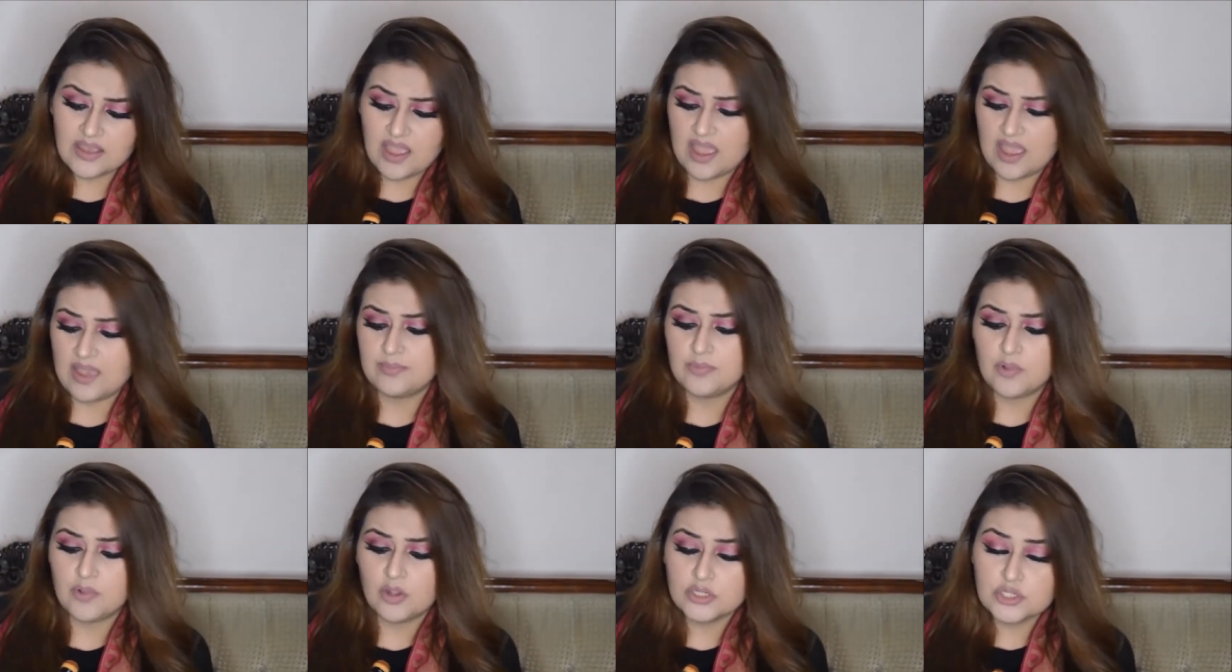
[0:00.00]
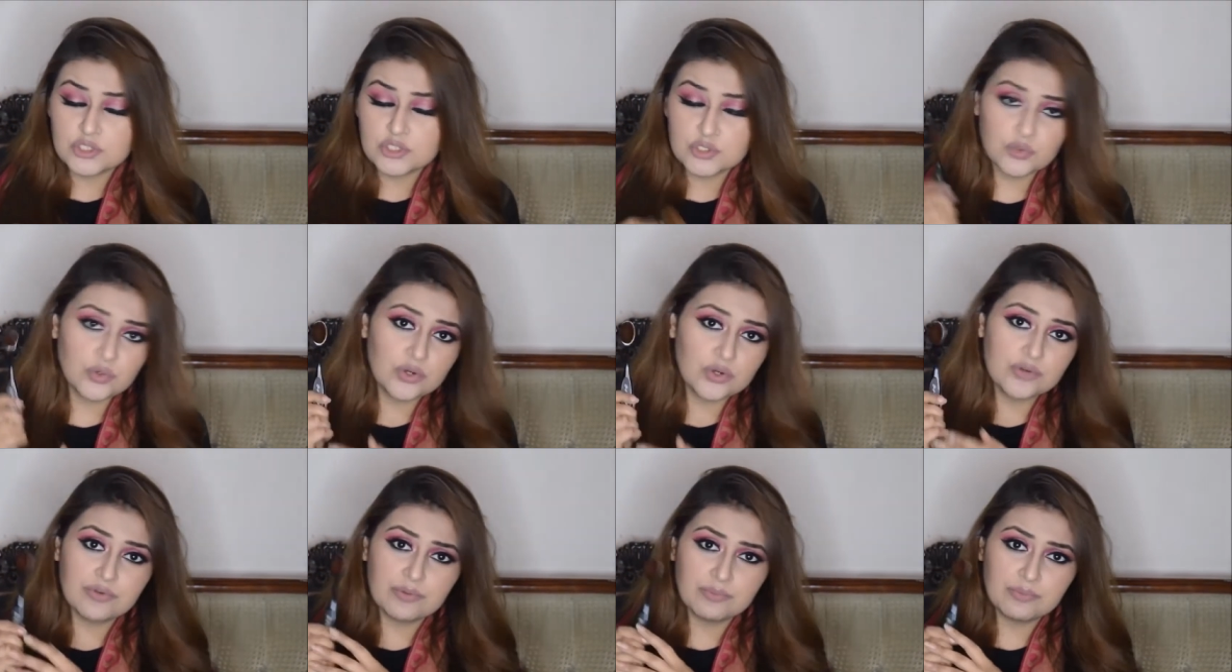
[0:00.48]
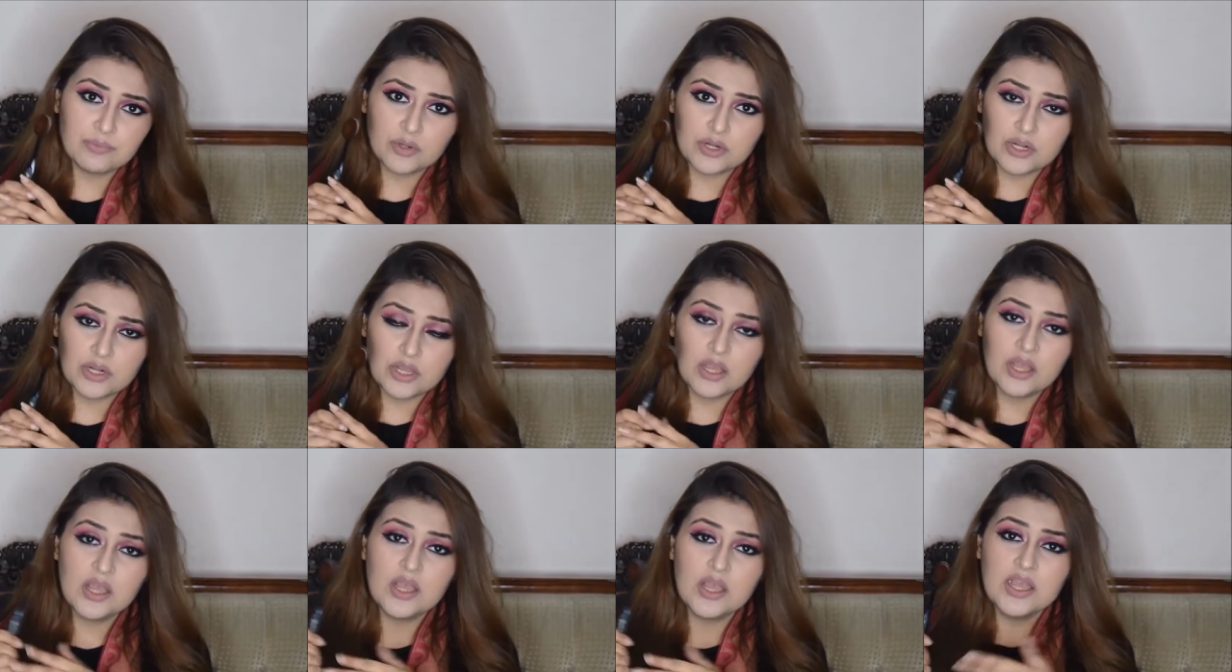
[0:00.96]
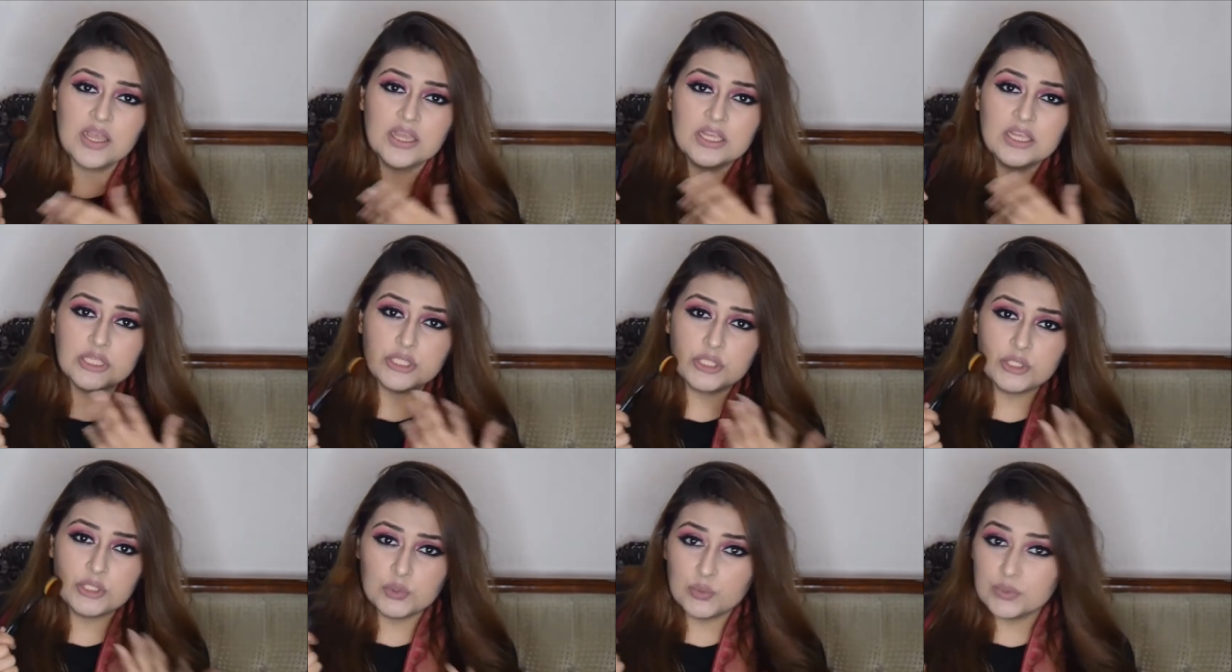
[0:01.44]
I'm not sure if I'm gonna
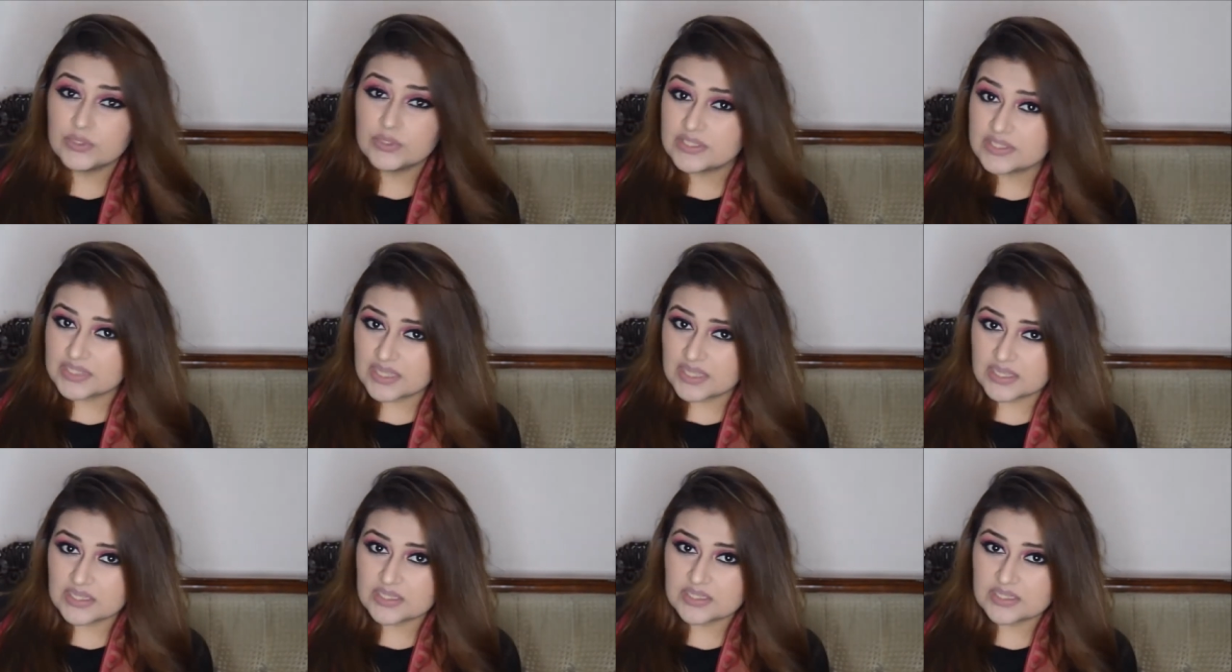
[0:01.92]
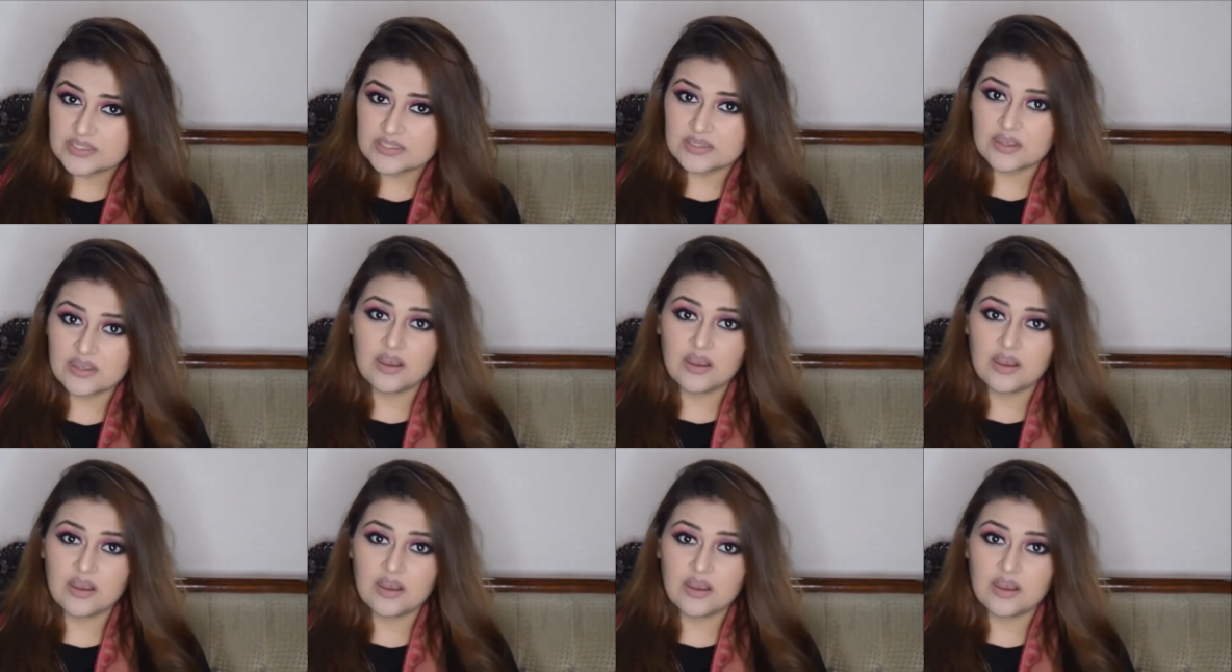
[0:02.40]
use this